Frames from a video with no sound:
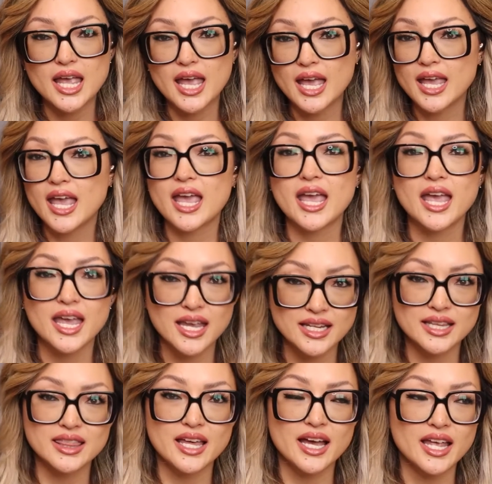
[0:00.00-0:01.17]
I
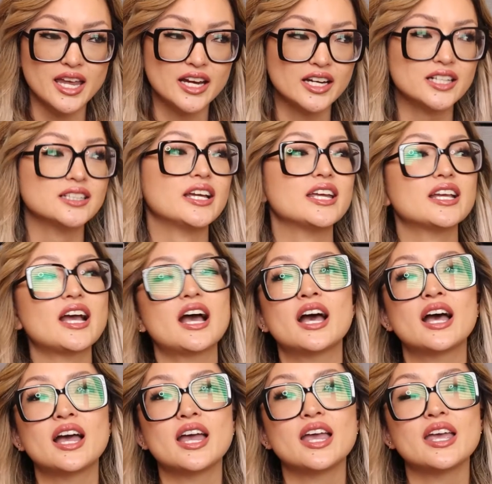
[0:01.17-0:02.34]
hated that hair. Like
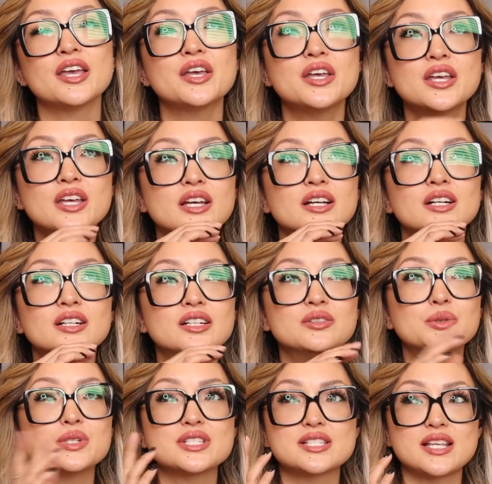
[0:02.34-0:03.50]
I
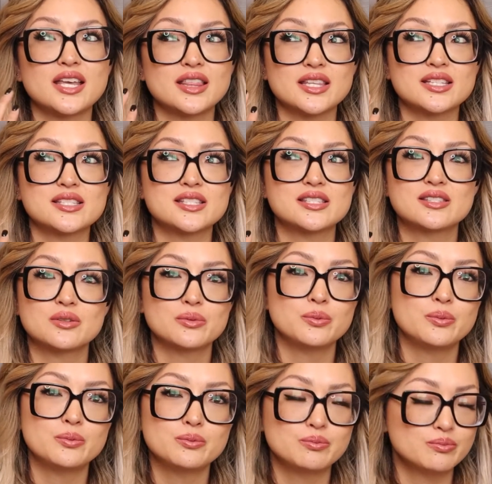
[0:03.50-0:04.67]
was like, this is the
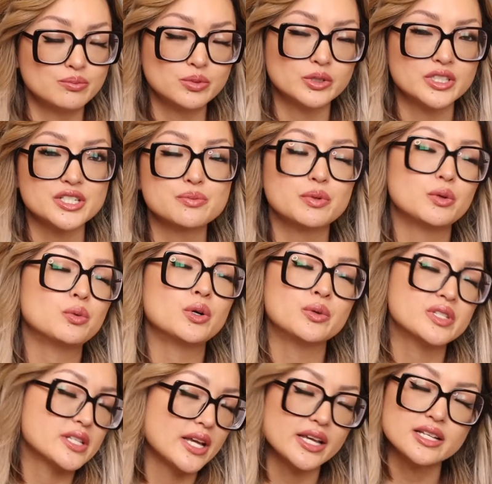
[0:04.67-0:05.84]
worst. But what
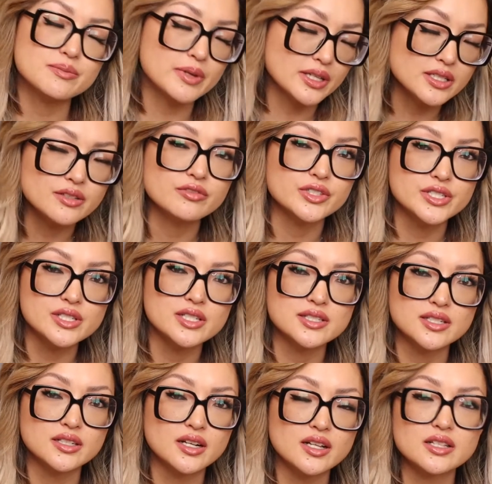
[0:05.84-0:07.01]
was I expecting for
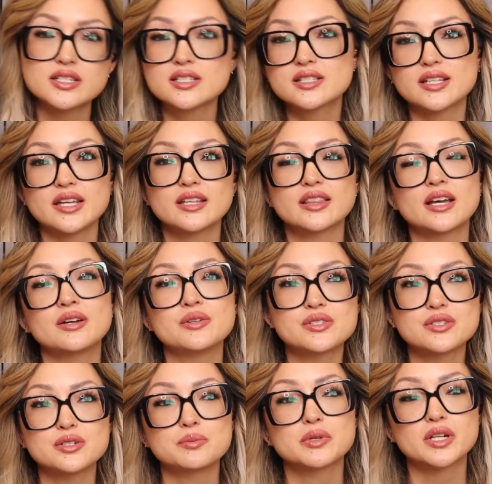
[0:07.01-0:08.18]
$60? Like that was
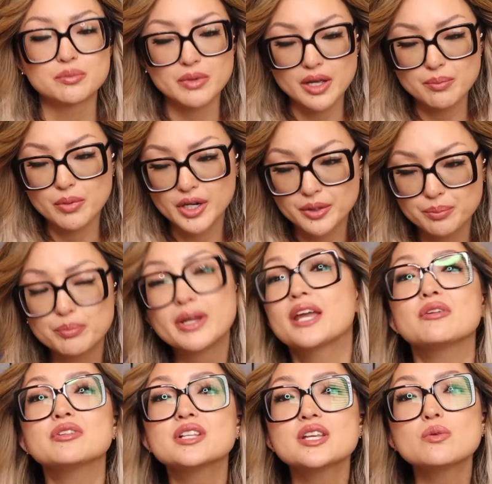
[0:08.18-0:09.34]
stupid on my part. But
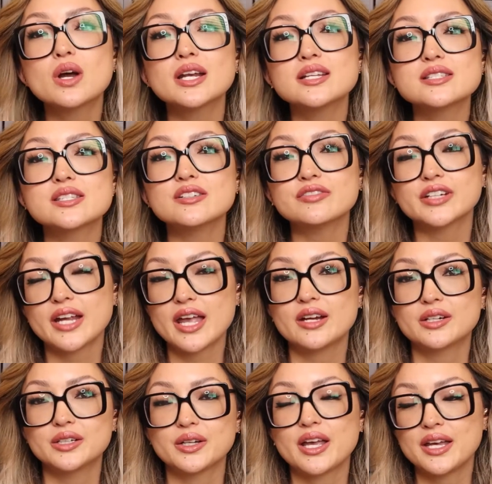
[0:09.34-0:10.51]
I really wanted silver
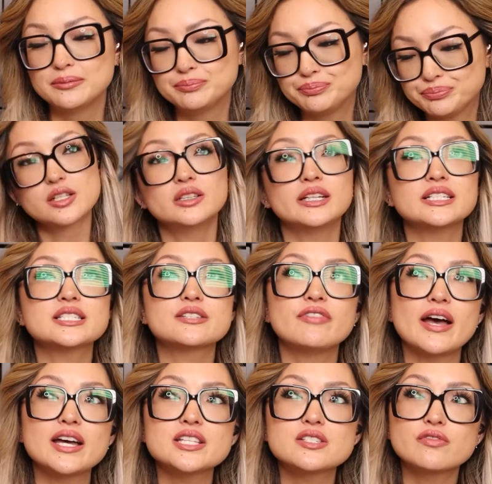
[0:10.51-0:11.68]
hair, okay? So let's
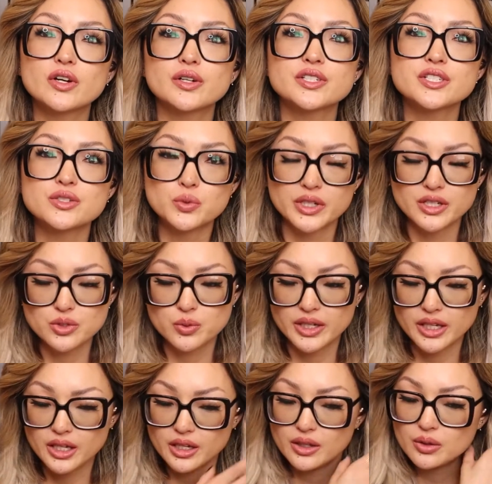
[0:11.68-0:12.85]
fast forward to
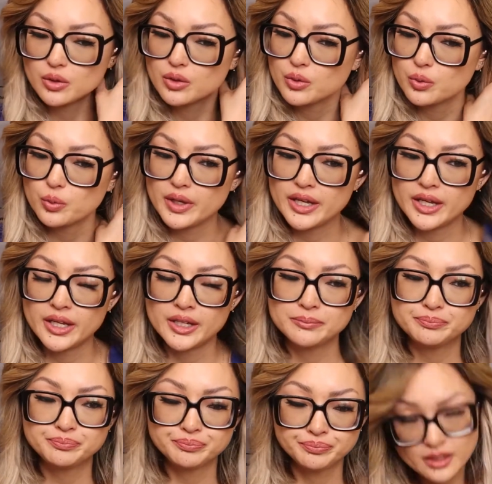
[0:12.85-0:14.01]
2020 when
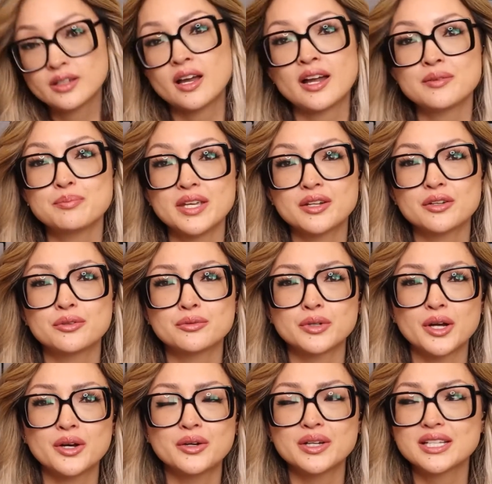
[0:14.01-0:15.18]
the non-beaded
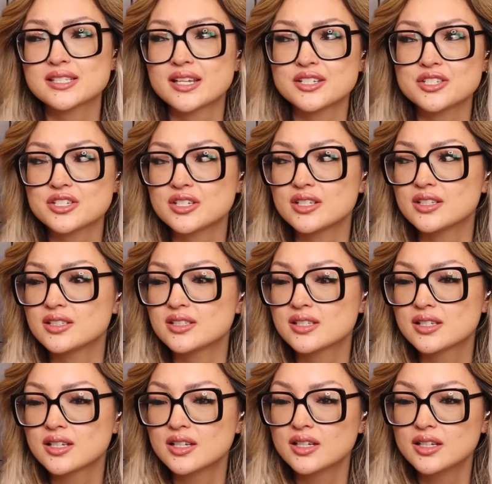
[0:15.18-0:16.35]
row extensions,
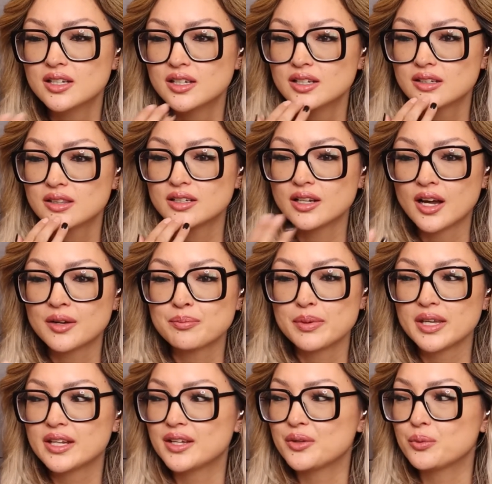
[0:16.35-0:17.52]
the
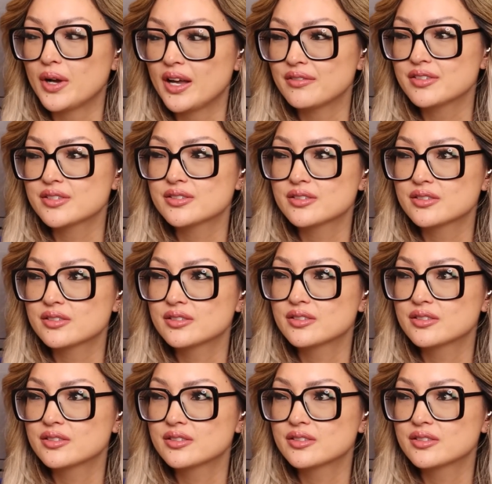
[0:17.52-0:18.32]
non-beaded wefts,